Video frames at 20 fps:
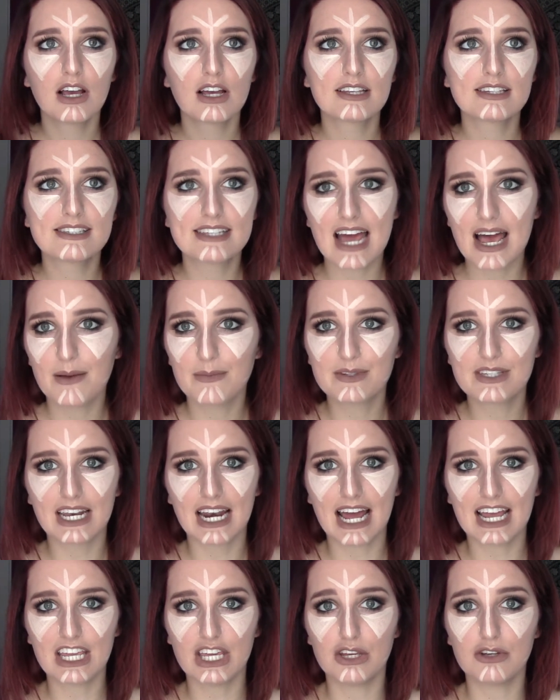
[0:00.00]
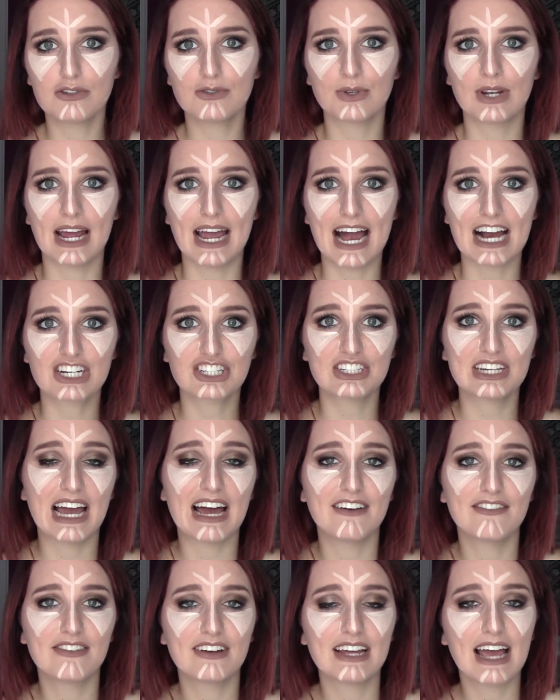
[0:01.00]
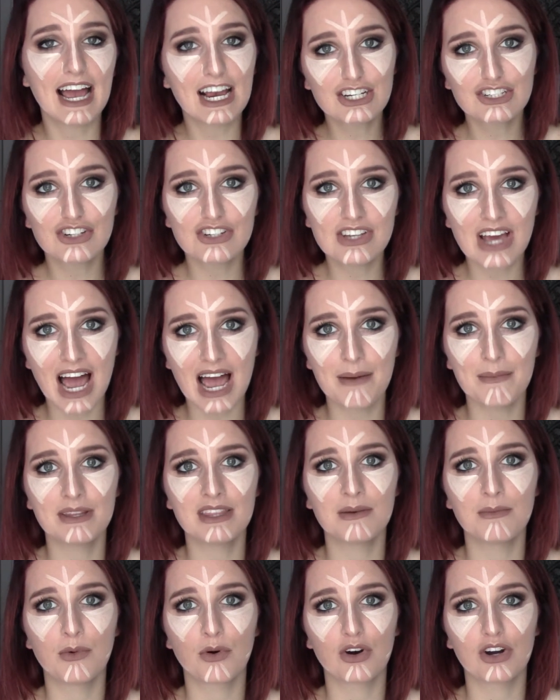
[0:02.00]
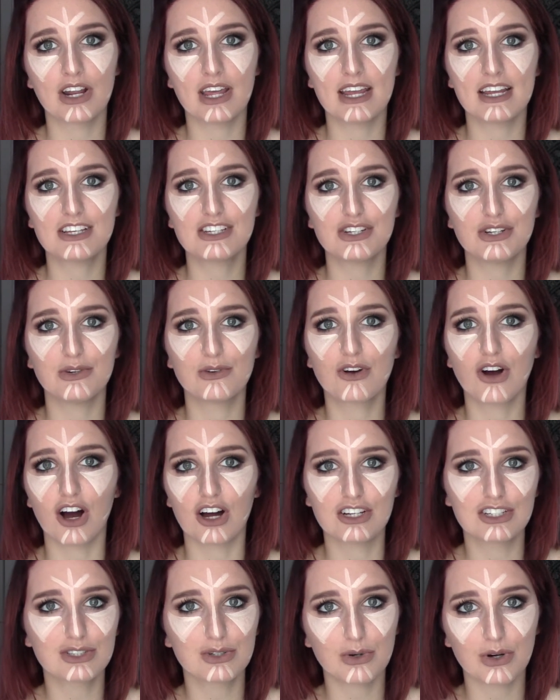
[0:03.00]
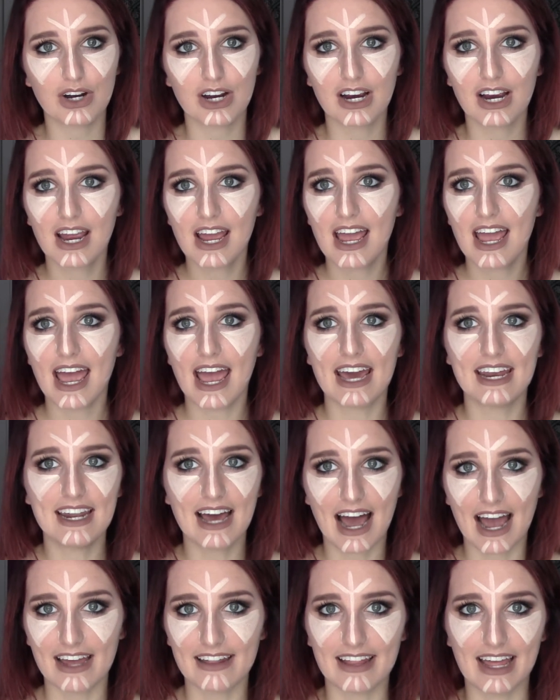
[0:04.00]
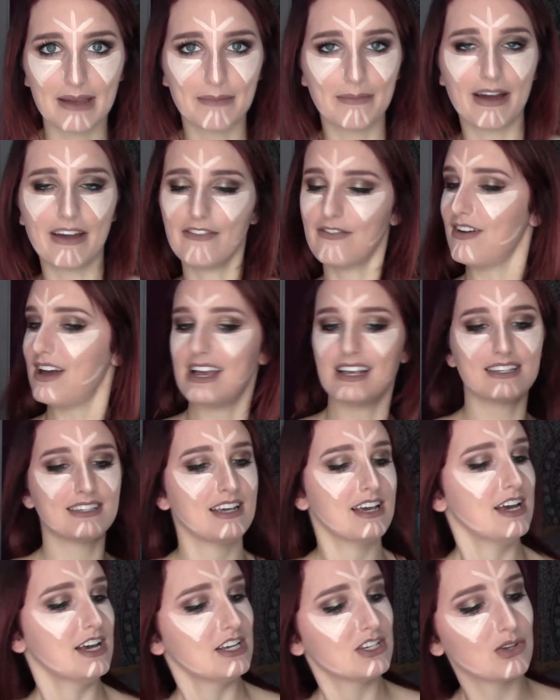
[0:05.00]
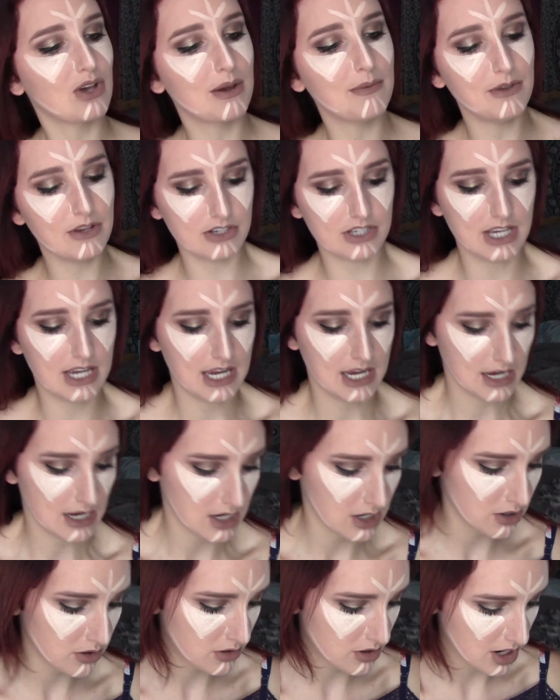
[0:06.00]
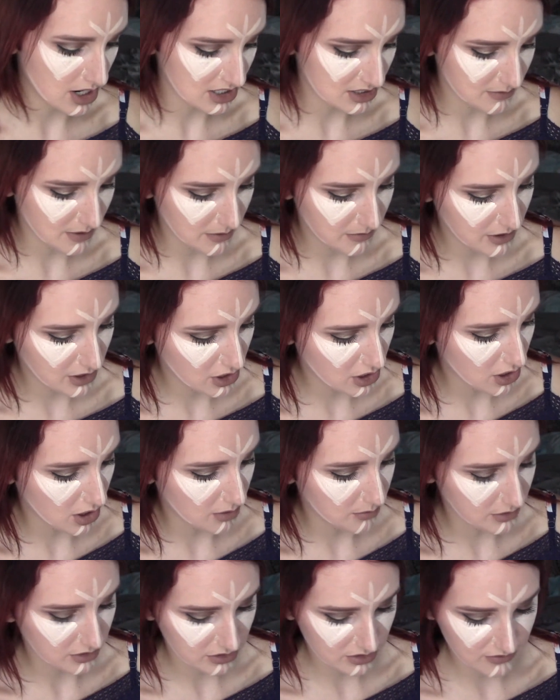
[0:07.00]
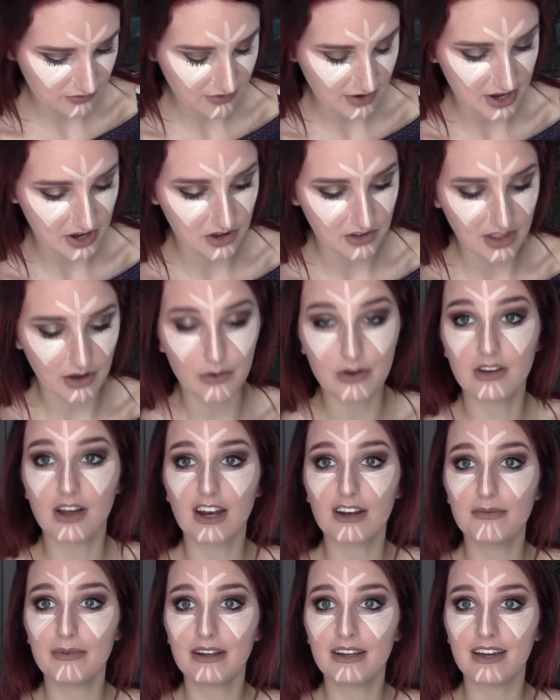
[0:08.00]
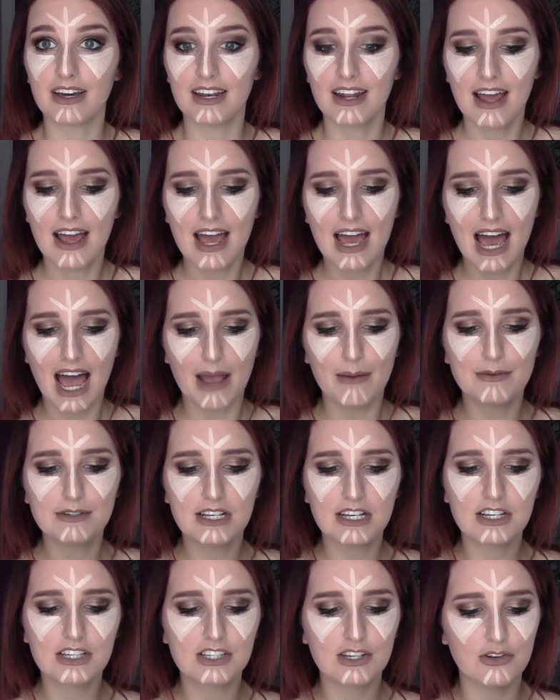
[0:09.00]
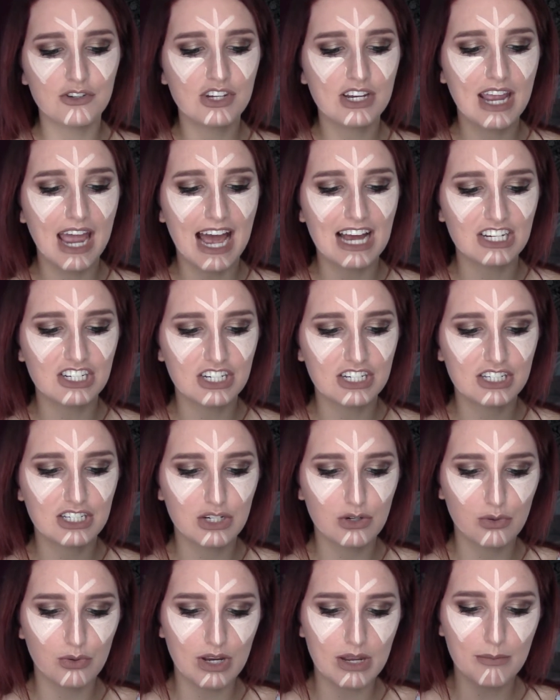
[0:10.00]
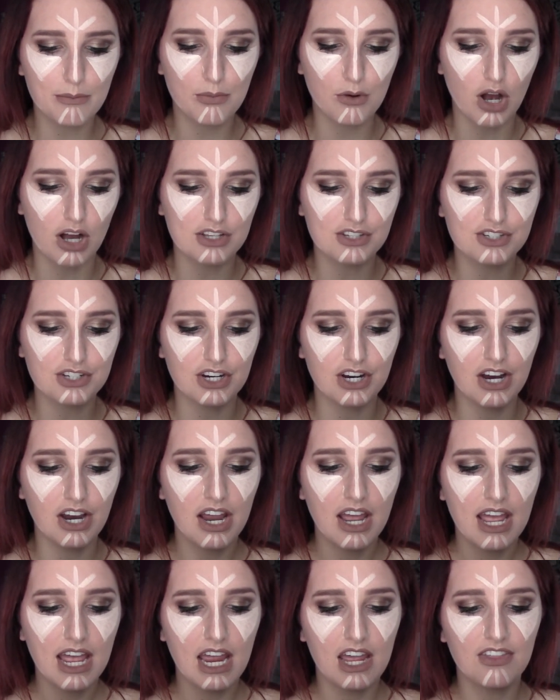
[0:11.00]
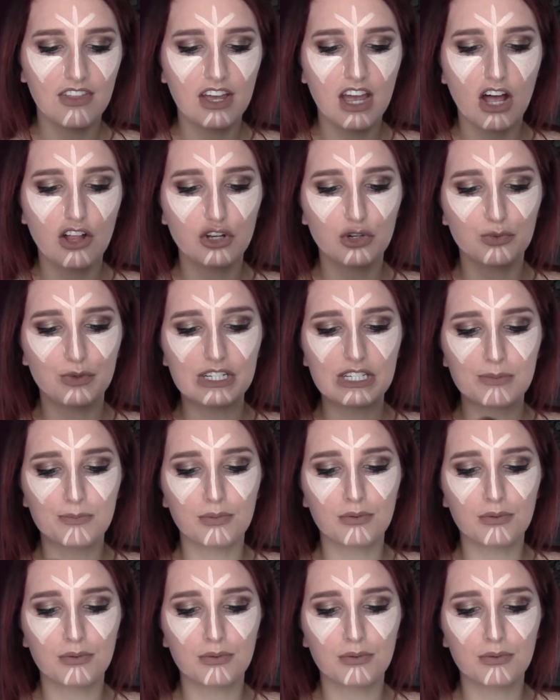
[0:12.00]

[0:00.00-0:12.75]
steps that I use when I actually have extra time in the morning to contour and highlight my face. So I'm using, oh gosh, my mirror almost fell. That would not have been good. I'm using Sonia Kashuk's cream bronzer in the color Rich